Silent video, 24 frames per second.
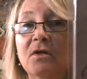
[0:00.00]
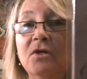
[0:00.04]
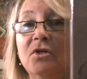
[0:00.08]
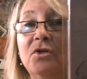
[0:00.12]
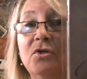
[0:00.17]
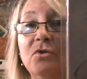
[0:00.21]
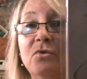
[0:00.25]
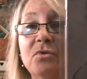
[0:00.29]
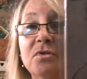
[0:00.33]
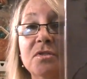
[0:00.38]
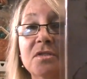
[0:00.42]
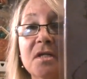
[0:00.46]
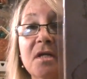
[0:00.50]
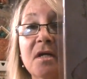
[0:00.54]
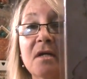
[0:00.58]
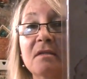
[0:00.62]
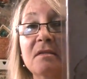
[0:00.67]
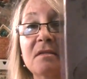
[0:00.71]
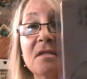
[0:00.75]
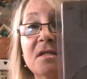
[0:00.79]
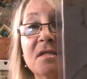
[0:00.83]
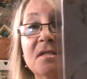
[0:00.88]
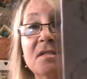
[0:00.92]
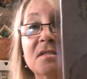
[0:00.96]

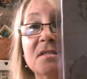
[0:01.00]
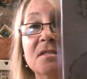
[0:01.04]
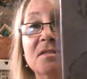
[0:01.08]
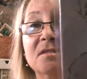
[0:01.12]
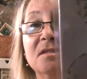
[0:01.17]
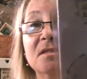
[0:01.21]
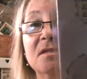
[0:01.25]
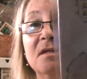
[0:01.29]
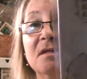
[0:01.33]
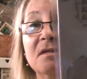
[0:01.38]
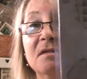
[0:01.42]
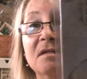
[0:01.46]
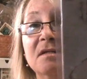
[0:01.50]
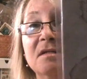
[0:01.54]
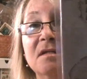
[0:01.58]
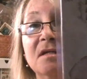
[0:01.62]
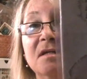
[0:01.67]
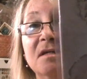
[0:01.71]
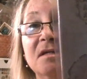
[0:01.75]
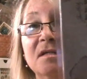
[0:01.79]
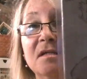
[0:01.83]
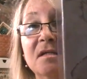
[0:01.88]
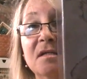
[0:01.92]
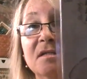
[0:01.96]
using this
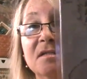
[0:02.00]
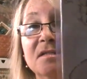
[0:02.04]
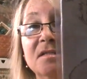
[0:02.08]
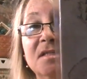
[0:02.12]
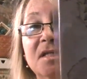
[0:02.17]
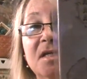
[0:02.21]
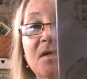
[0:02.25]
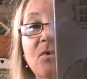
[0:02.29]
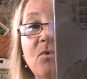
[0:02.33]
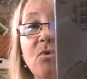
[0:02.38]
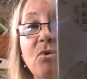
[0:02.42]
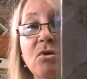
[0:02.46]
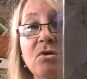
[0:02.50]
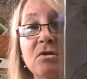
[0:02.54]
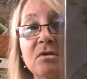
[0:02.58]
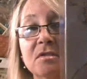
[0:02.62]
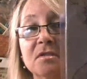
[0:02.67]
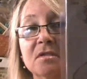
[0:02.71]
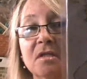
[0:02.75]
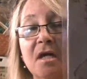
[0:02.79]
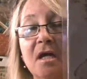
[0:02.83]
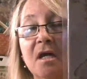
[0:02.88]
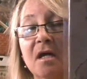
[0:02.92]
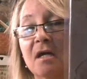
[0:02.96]

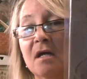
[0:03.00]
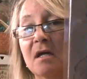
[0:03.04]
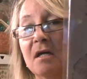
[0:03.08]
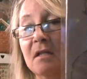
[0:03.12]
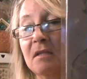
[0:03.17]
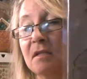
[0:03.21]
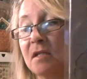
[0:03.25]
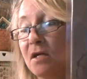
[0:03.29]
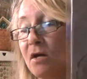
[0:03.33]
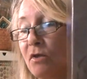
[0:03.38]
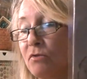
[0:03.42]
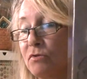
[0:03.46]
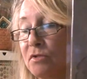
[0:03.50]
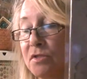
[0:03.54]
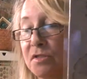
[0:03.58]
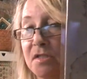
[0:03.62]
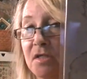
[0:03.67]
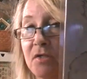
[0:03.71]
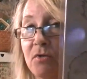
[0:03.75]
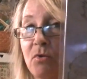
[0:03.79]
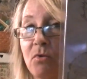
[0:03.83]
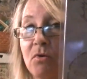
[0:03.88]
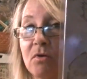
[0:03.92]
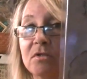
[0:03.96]
seahorse and the other
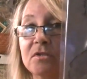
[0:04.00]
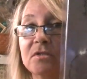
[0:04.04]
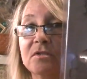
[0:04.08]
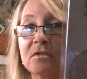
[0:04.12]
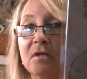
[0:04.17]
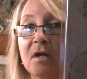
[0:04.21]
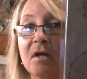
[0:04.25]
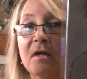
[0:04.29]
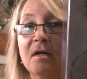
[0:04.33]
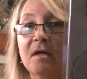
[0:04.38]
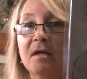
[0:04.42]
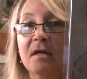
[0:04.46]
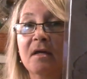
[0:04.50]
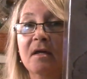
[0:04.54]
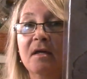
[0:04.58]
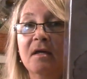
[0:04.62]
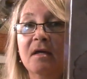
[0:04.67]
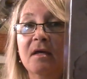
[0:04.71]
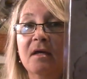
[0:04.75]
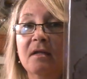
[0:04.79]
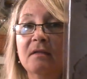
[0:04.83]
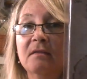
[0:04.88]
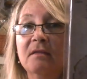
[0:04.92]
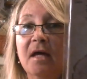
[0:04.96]
seahorse.
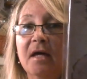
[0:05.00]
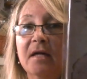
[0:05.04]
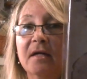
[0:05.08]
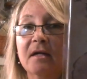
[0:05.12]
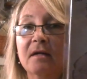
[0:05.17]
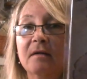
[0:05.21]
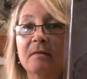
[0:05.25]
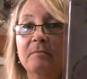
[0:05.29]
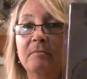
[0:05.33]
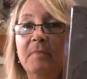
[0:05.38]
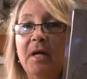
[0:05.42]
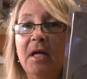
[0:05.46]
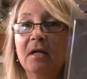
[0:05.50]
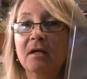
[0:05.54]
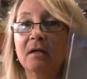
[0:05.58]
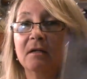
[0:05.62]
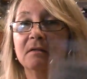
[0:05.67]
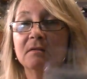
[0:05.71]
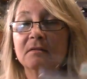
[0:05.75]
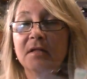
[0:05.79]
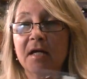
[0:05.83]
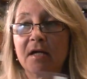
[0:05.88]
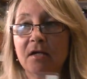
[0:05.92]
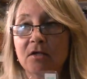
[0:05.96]
Like make
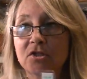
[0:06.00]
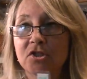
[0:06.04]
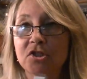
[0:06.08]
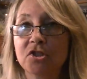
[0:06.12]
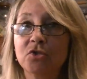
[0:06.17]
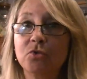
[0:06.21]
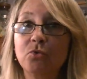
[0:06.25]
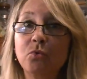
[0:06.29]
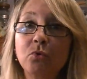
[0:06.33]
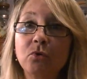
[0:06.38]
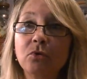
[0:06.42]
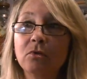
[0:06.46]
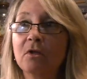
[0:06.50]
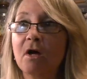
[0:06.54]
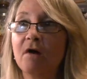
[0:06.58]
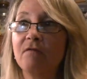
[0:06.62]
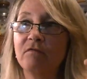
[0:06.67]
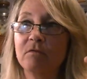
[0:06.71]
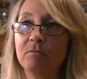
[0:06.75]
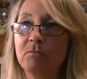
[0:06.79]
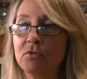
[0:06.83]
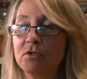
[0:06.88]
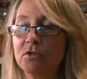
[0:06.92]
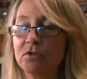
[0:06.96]
a school of
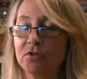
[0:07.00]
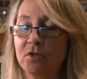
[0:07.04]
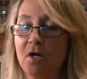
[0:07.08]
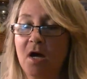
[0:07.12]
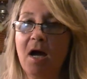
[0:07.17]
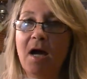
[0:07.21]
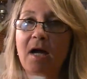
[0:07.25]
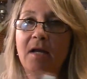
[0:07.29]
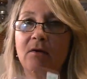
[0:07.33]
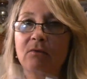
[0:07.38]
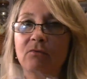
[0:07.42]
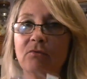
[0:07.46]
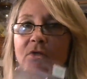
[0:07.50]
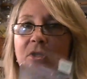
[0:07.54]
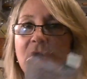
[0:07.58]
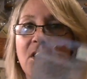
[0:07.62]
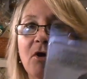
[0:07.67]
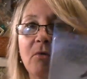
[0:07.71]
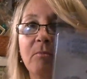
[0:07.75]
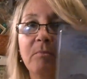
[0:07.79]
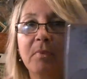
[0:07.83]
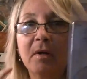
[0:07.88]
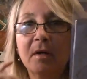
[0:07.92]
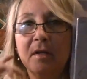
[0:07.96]
them, or so, I don't
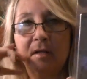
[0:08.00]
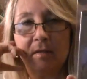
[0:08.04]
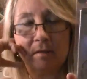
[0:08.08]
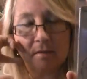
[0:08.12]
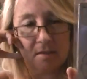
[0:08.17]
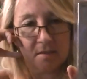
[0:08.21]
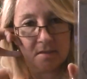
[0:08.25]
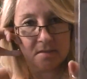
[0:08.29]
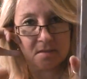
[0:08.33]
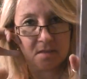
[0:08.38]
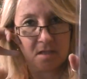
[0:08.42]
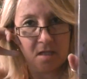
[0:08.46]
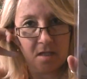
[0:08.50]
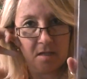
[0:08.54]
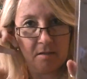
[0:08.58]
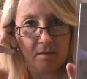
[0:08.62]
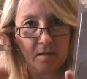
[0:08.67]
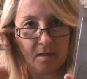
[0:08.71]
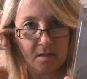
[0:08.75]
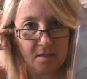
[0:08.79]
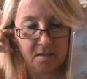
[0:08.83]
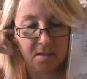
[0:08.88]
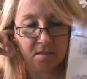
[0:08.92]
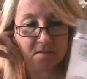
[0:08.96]
know, but it's
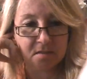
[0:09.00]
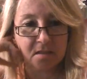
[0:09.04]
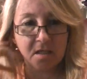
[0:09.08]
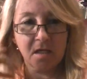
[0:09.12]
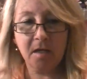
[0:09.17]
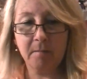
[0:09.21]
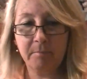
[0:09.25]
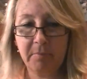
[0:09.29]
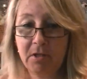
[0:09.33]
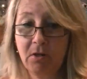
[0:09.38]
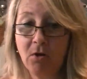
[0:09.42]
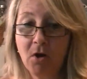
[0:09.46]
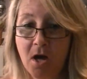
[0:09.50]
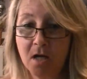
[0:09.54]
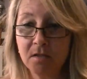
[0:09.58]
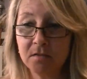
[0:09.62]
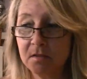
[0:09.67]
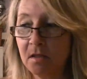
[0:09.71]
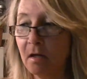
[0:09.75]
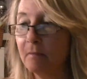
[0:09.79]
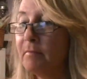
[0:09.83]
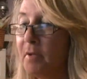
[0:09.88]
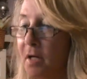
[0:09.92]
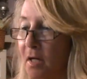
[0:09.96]
gonna be
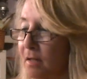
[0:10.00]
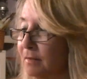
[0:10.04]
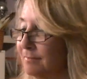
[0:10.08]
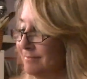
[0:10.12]
awesome.